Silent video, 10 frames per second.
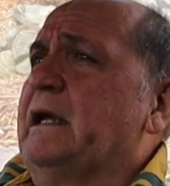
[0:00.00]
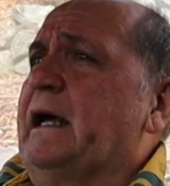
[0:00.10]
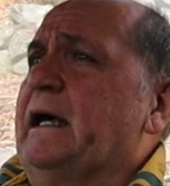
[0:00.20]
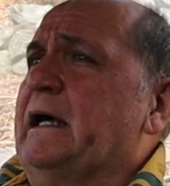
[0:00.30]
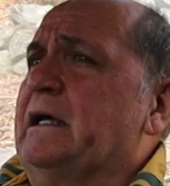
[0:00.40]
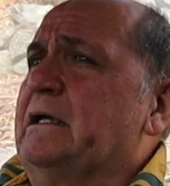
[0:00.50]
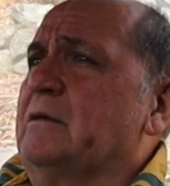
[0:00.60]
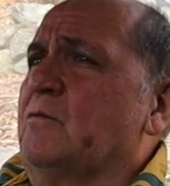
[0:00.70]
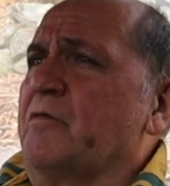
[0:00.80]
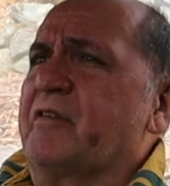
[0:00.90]

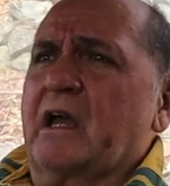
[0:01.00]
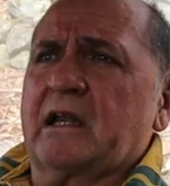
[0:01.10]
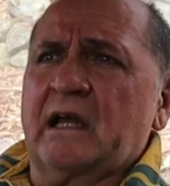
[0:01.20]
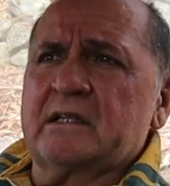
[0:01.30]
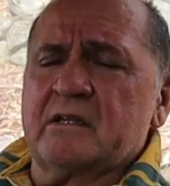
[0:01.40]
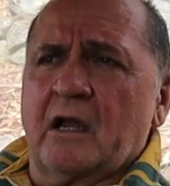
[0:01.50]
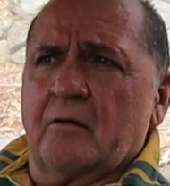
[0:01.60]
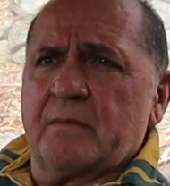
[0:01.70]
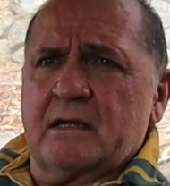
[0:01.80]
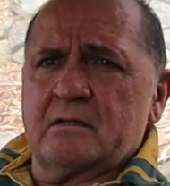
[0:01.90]
One thing I'd like to know
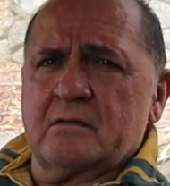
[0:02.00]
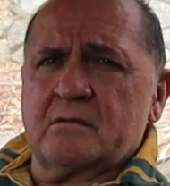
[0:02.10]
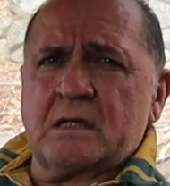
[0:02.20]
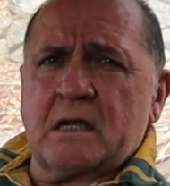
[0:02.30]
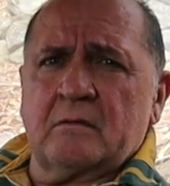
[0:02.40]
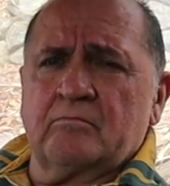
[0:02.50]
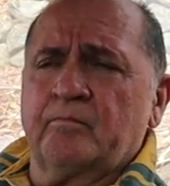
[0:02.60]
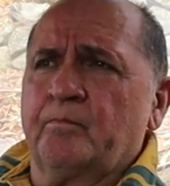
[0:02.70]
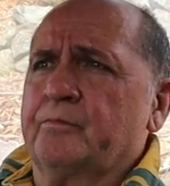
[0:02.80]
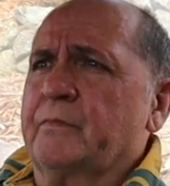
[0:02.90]
about is,
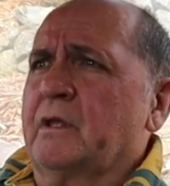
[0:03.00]
obviously,